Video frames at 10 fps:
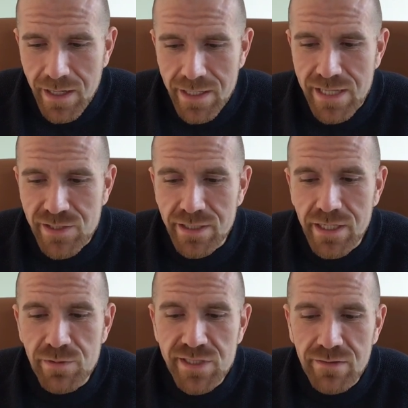Yeah, so I
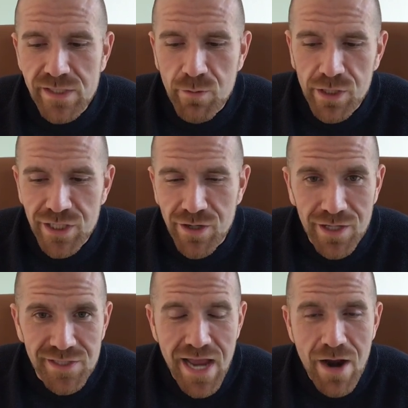did receive this question
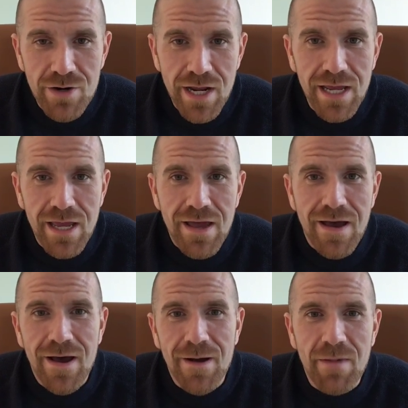on Saturday.
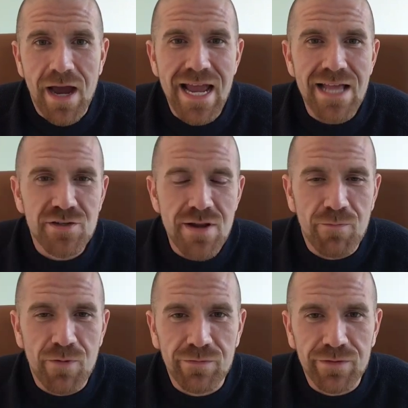I answered
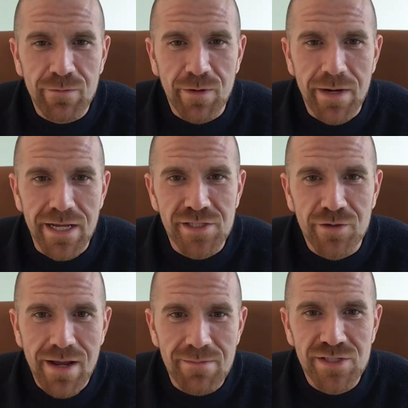it briefly in one of my
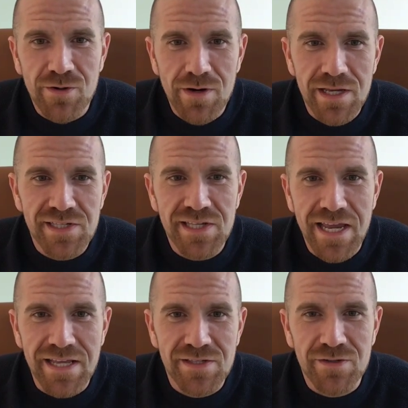Instagram stories,
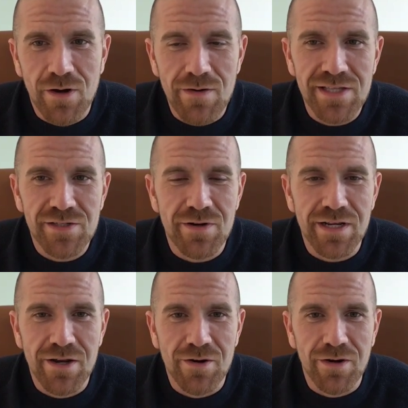and so I'll answer
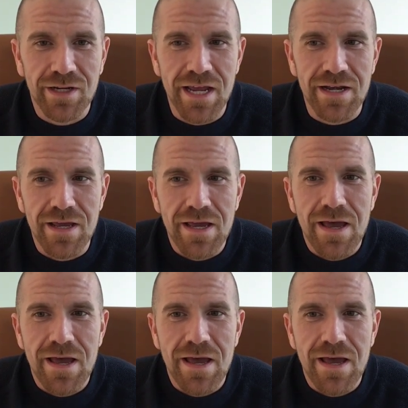it here again.